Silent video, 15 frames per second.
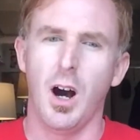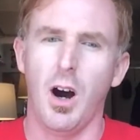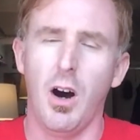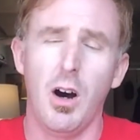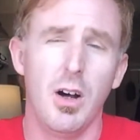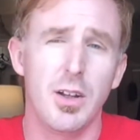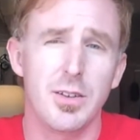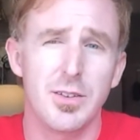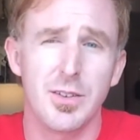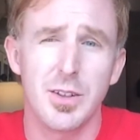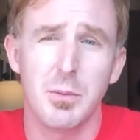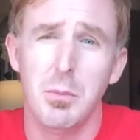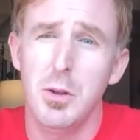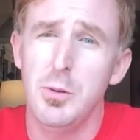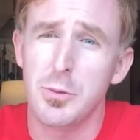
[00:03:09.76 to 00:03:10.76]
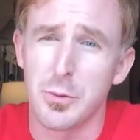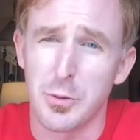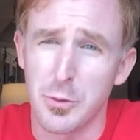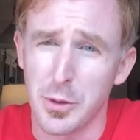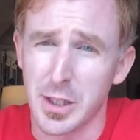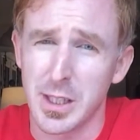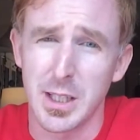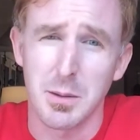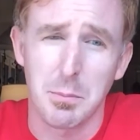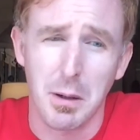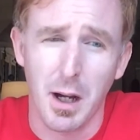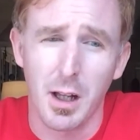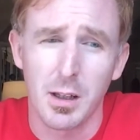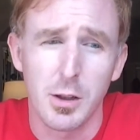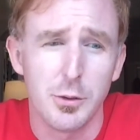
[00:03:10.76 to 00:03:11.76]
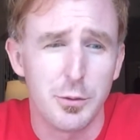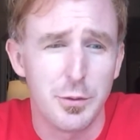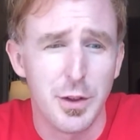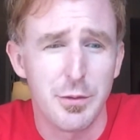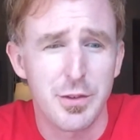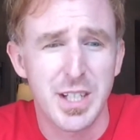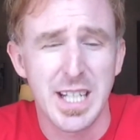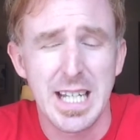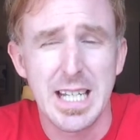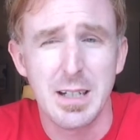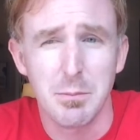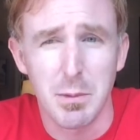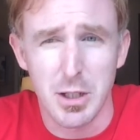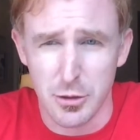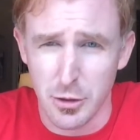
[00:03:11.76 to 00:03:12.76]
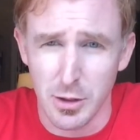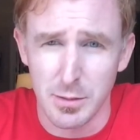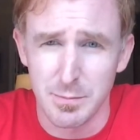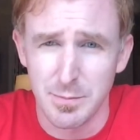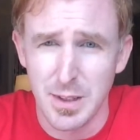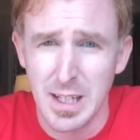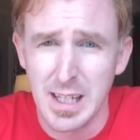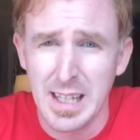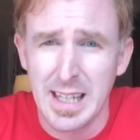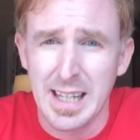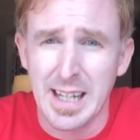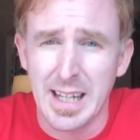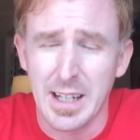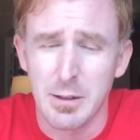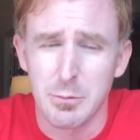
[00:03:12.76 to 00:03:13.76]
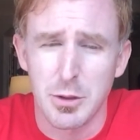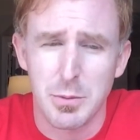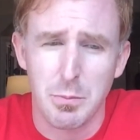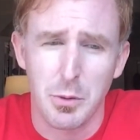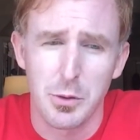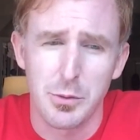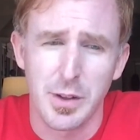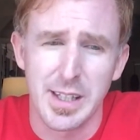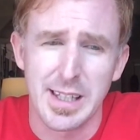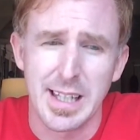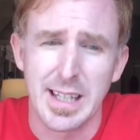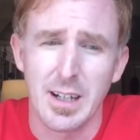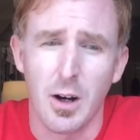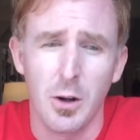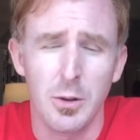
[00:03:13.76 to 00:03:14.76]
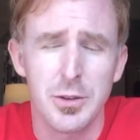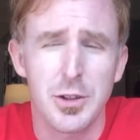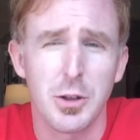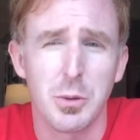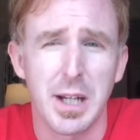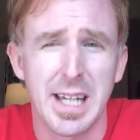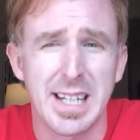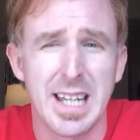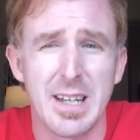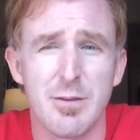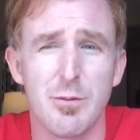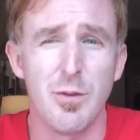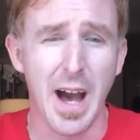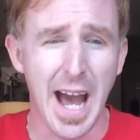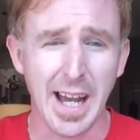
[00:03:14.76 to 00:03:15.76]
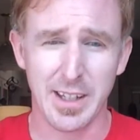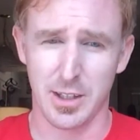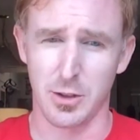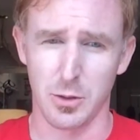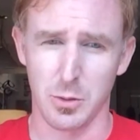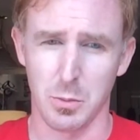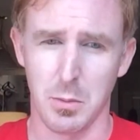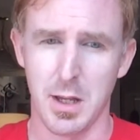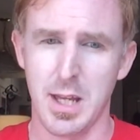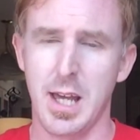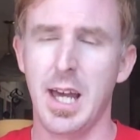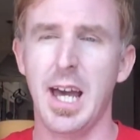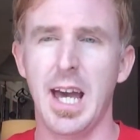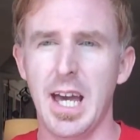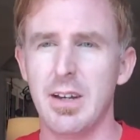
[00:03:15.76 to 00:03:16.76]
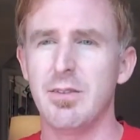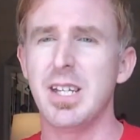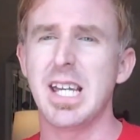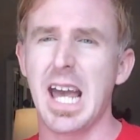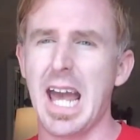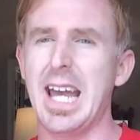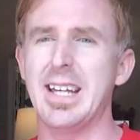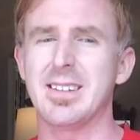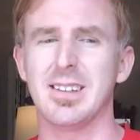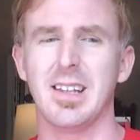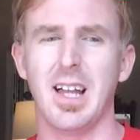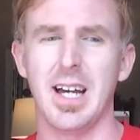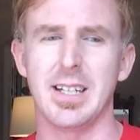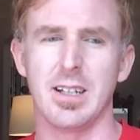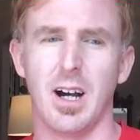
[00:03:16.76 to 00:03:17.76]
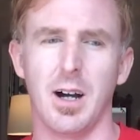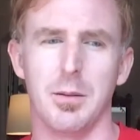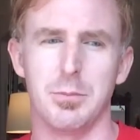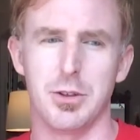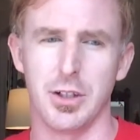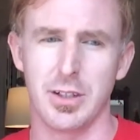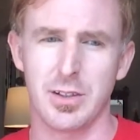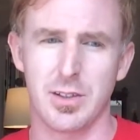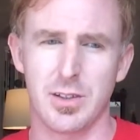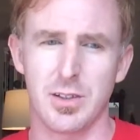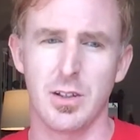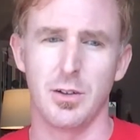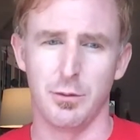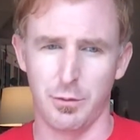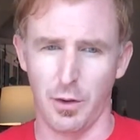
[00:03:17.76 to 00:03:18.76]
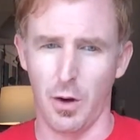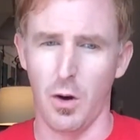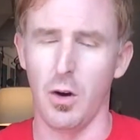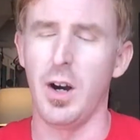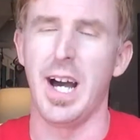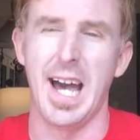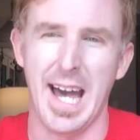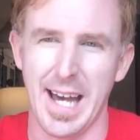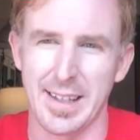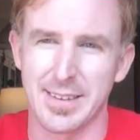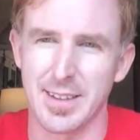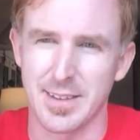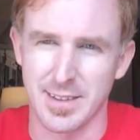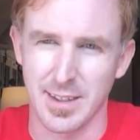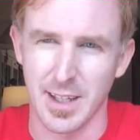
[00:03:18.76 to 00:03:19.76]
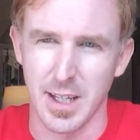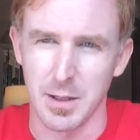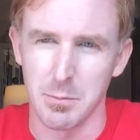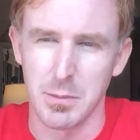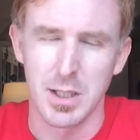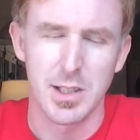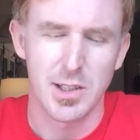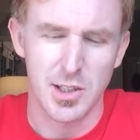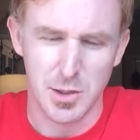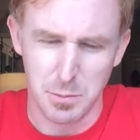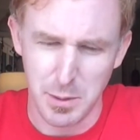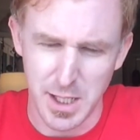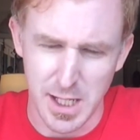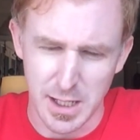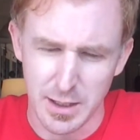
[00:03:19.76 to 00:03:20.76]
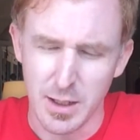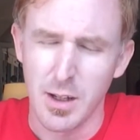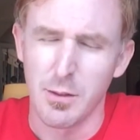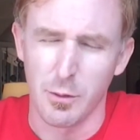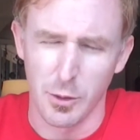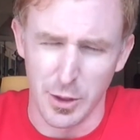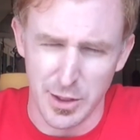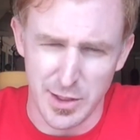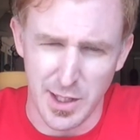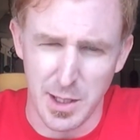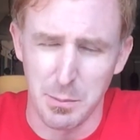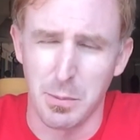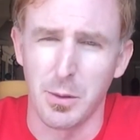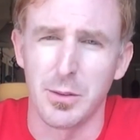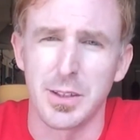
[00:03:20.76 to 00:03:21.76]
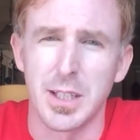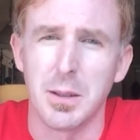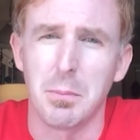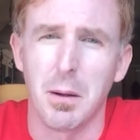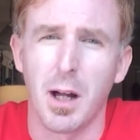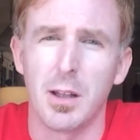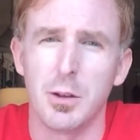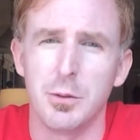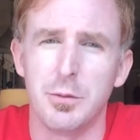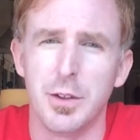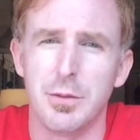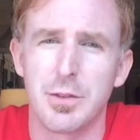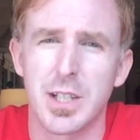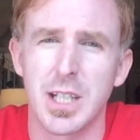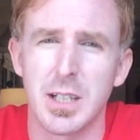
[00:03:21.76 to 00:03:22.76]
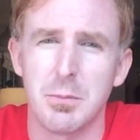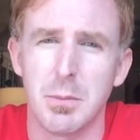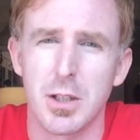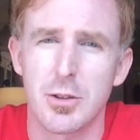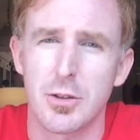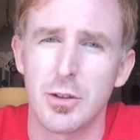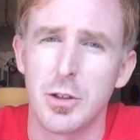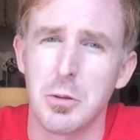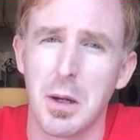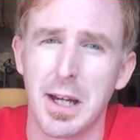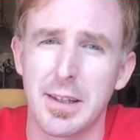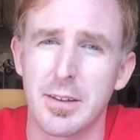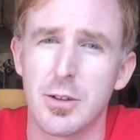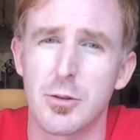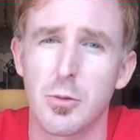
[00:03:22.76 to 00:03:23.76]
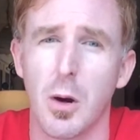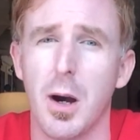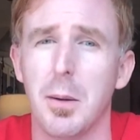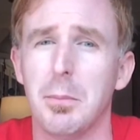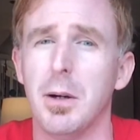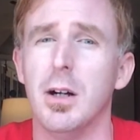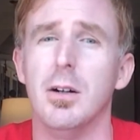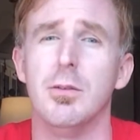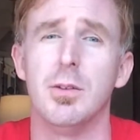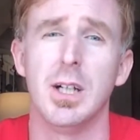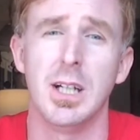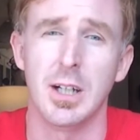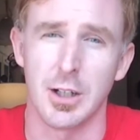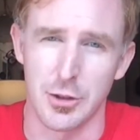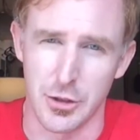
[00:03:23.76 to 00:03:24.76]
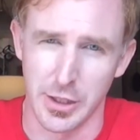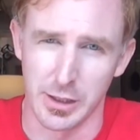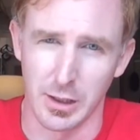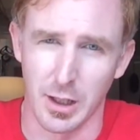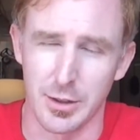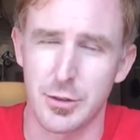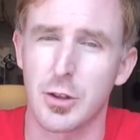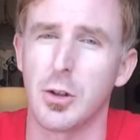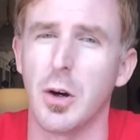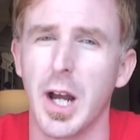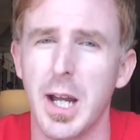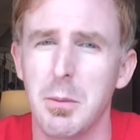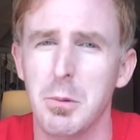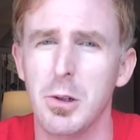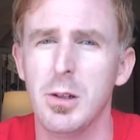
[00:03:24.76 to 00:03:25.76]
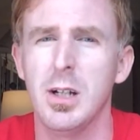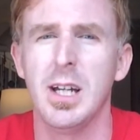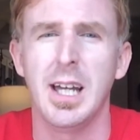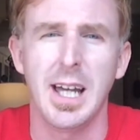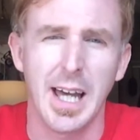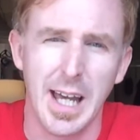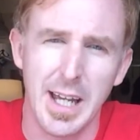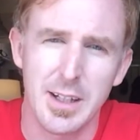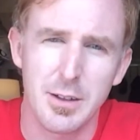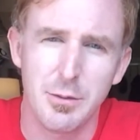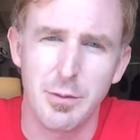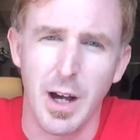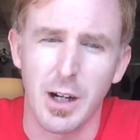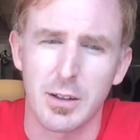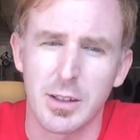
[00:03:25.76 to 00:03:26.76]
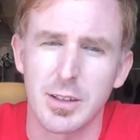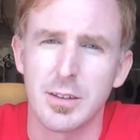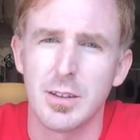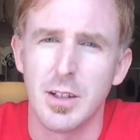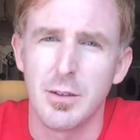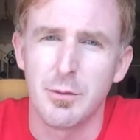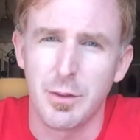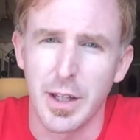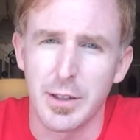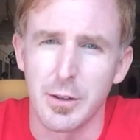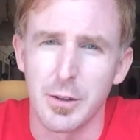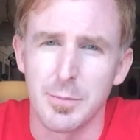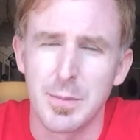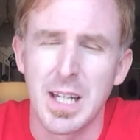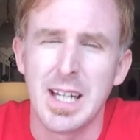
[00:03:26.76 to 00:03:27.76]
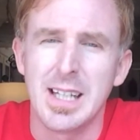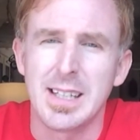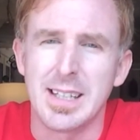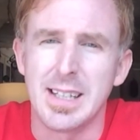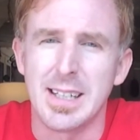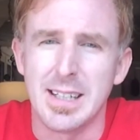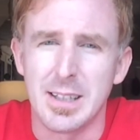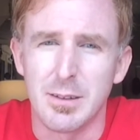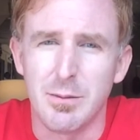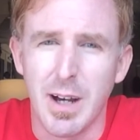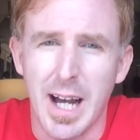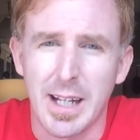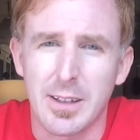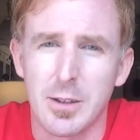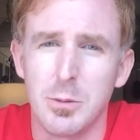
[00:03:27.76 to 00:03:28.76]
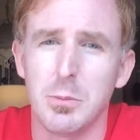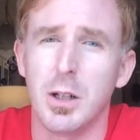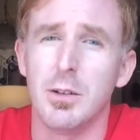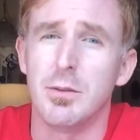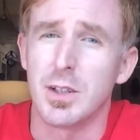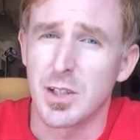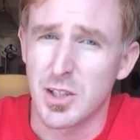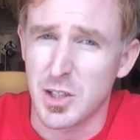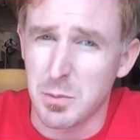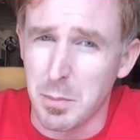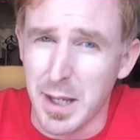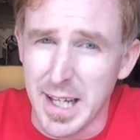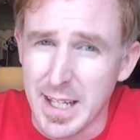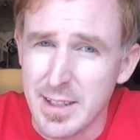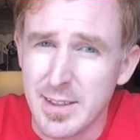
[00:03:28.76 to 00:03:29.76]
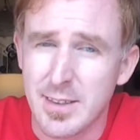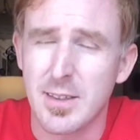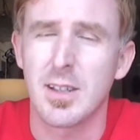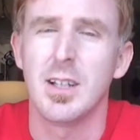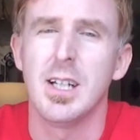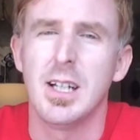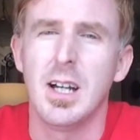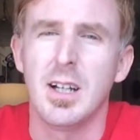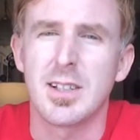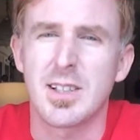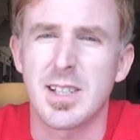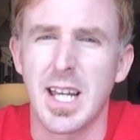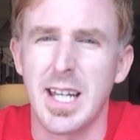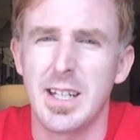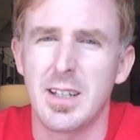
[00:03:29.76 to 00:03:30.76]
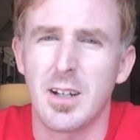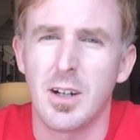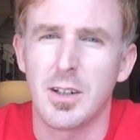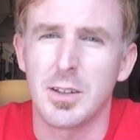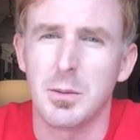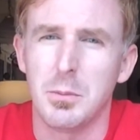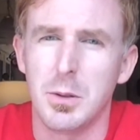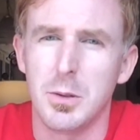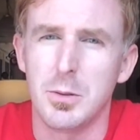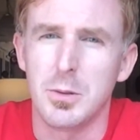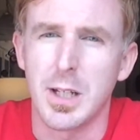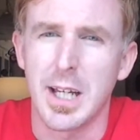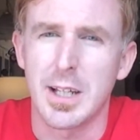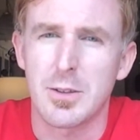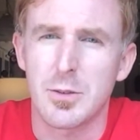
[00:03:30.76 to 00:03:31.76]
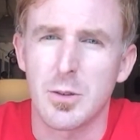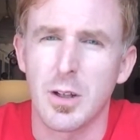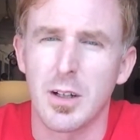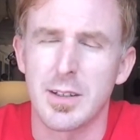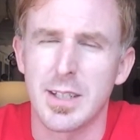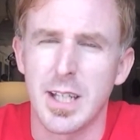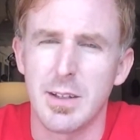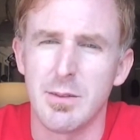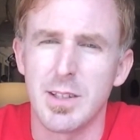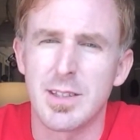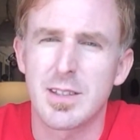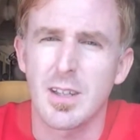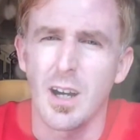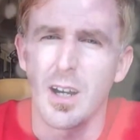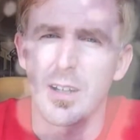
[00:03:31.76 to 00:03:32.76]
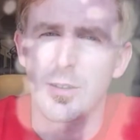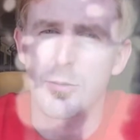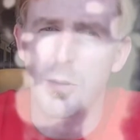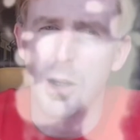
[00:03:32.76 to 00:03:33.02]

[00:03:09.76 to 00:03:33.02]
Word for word: on the moon during the Apollo 15 mission. And it was proven that also in a vacuum, heavy and light objects fall at the same speed. For example, on the Apollo 15 mission, you had the drop of a geological hammer and a falcon feather. That in the vacuum of space, Standing on the moon, astronaut David Scott